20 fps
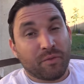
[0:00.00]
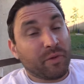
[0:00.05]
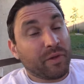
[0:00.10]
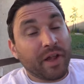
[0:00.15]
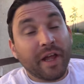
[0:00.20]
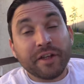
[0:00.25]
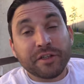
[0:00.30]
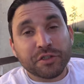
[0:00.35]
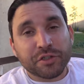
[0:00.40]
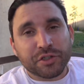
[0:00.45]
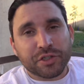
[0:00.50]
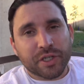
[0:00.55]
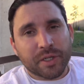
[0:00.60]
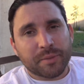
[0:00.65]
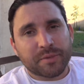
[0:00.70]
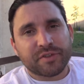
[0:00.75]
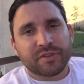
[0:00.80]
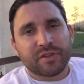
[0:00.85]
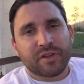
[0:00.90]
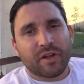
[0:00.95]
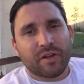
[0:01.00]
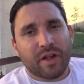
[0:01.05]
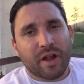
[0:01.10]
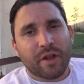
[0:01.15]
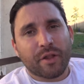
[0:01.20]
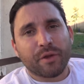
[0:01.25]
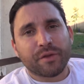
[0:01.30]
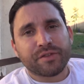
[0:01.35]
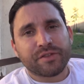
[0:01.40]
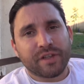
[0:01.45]
relationships, a
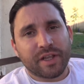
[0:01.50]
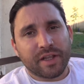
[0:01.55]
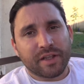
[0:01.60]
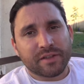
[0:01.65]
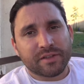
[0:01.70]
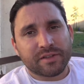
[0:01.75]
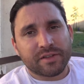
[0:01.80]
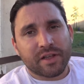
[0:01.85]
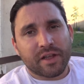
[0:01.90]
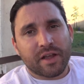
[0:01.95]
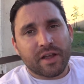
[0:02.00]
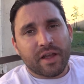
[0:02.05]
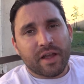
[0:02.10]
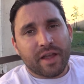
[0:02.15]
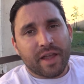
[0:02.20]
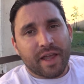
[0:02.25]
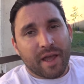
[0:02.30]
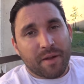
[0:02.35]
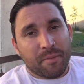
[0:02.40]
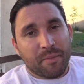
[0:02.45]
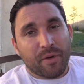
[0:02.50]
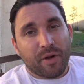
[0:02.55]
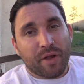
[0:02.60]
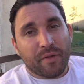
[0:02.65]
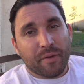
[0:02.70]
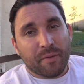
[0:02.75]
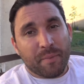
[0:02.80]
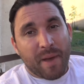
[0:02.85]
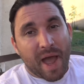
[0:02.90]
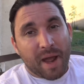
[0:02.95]
lot of those things get put
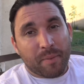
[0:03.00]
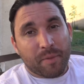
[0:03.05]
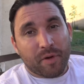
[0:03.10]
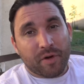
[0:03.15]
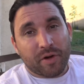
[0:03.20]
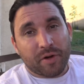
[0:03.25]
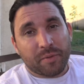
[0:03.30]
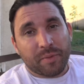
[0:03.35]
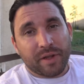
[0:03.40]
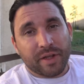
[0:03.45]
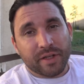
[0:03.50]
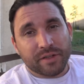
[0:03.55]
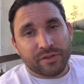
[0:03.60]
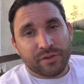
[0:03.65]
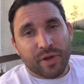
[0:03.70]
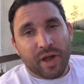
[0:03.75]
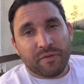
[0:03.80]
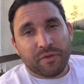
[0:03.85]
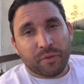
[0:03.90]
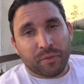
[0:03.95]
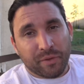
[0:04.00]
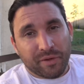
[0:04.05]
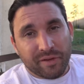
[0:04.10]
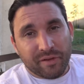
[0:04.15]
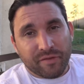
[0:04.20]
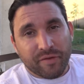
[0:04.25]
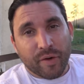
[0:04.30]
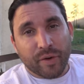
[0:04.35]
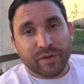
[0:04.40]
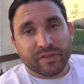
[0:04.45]
on the back burner because you have to
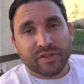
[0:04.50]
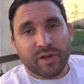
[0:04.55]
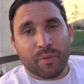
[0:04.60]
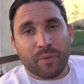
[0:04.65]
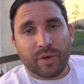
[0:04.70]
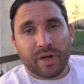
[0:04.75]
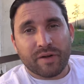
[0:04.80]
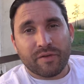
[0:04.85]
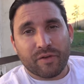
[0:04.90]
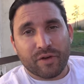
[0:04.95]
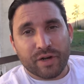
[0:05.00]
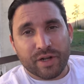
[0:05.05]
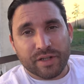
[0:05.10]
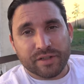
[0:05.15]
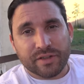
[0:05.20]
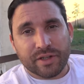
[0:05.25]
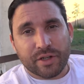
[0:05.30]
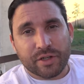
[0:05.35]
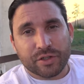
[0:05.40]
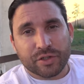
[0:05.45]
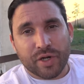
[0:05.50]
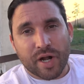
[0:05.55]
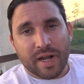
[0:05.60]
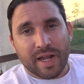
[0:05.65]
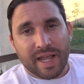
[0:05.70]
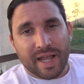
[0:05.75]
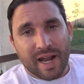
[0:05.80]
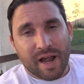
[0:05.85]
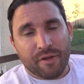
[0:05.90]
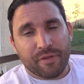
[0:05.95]
really focus on whatever it is that you're trying
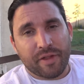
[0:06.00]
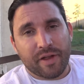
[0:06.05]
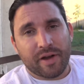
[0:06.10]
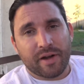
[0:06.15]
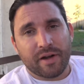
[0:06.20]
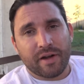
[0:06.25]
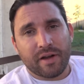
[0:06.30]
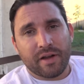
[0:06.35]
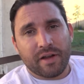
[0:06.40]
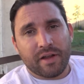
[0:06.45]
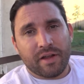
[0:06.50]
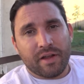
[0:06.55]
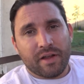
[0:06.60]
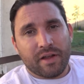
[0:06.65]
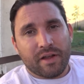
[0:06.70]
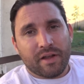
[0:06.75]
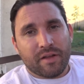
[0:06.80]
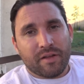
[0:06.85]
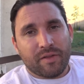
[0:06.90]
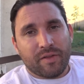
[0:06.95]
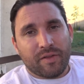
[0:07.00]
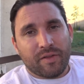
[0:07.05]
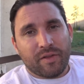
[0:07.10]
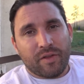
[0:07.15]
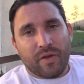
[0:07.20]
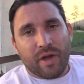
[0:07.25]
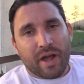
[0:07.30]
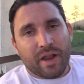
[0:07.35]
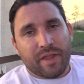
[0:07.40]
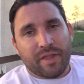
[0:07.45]
to get out there.
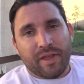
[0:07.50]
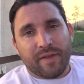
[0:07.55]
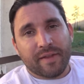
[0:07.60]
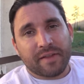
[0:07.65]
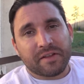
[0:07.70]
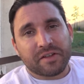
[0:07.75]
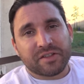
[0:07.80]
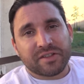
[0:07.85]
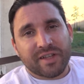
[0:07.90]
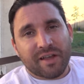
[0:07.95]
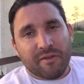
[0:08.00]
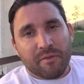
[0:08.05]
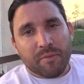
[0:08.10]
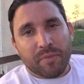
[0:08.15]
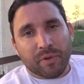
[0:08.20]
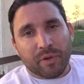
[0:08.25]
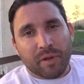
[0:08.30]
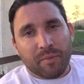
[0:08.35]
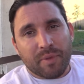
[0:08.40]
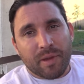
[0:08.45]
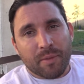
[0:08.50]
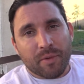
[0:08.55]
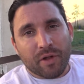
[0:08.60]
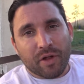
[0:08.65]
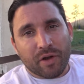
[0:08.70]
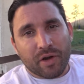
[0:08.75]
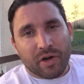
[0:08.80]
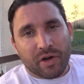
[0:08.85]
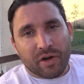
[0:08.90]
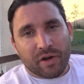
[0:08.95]
You gotta think that there's 7 billion people
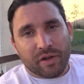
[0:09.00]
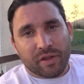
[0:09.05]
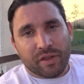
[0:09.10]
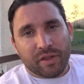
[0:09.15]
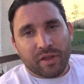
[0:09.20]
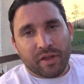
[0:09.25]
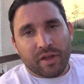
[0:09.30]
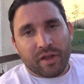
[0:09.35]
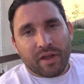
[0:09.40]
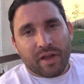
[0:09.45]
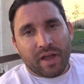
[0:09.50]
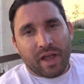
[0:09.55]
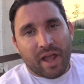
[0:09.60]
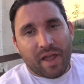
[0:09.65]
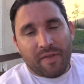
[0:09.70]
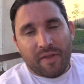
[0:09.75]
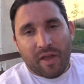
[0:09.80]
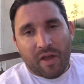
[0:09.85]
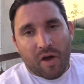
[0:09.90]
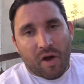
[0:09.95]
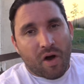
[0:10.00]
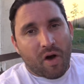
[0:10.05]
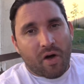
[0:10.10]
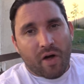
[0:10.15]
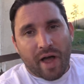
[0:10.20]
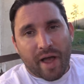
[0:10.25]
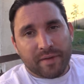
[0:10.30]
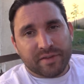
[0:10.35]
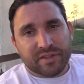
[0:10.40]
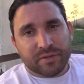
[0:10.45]
on earth and they
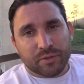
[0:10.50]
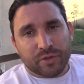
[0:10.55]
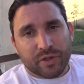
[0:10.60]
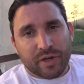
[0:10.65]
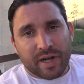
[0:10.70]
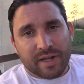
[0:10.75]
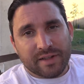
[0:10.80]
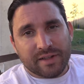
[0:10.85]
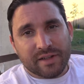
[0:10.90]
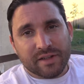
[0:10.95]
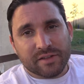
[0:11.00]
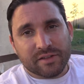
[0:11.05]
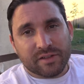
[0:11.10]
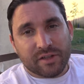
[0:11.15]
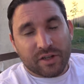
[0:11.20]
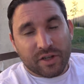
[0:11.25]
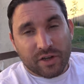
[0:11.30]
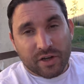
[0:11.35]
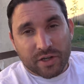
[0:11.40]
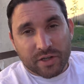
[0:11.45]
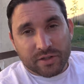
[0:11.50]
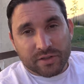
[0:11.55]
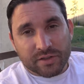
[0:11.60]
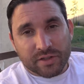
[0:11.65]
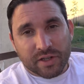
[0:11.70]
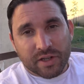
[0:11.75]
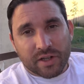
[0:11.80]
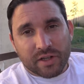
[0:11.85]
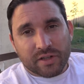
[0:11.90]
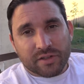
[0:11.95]
all have similar ideas to
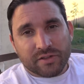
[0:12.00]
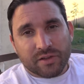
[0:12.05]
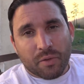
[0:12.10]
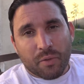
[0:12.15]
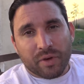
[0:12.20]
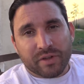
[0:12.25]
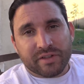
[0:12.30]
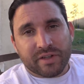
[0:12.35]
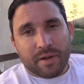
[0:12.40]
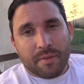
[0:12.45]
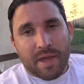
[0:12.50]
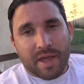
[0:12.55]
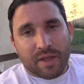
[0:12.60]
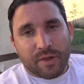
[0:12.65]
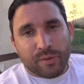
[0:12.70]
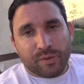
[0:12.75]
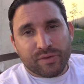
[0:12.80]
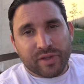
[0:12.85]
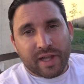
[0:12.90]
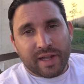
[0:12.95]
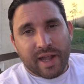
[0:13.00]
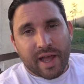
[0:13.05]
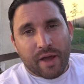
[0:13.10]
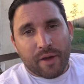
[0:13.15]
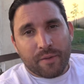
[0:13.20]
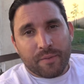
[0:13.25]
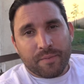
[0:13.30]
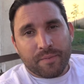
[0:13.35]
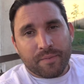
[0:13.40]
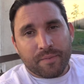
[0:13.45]
yours. So what's gonna make you stand
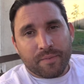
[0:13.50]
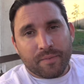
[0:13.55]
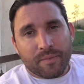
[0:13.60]
out?